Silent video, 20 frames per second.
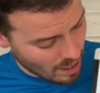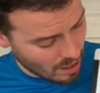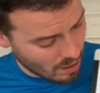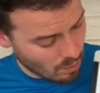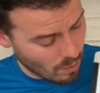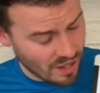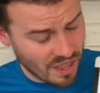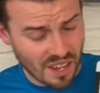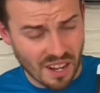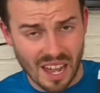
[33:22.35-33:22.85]

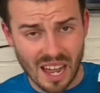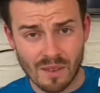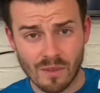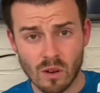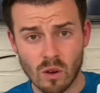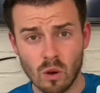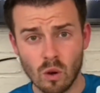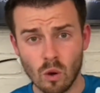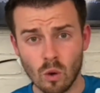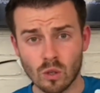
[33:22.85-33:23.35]
We then have
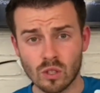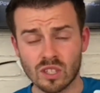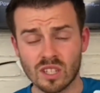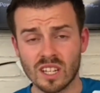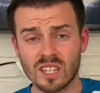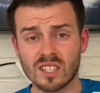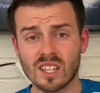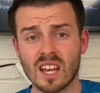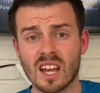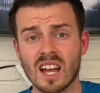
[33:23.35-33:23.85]

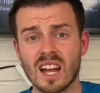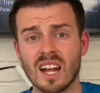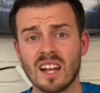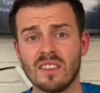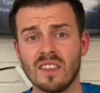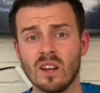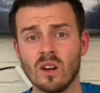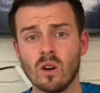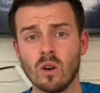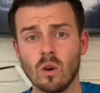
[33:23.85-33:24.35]
horses.
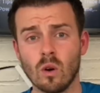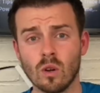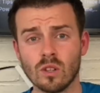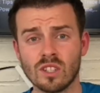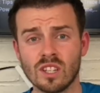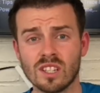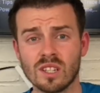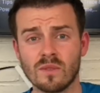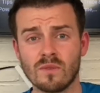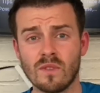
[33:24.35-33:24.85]
Now,
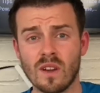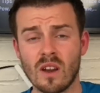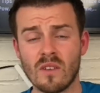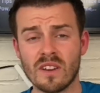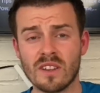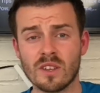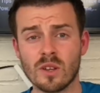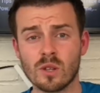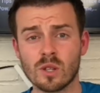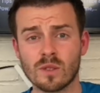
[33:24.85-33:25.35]
horses are
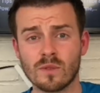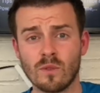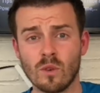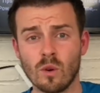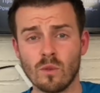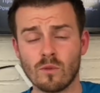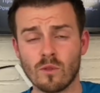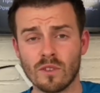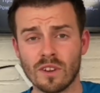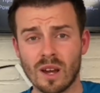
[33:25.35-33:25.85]
very
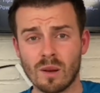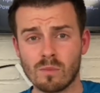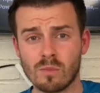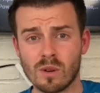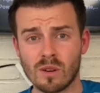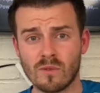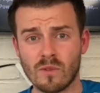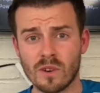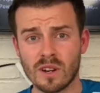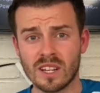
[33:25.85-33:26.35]
useful for a
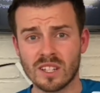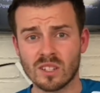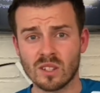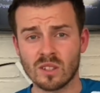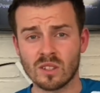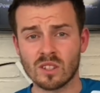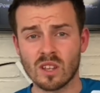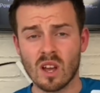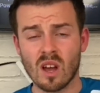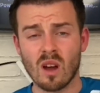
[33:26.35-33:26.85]
number of
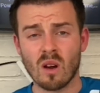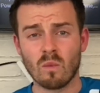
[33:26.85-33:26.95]
reasons.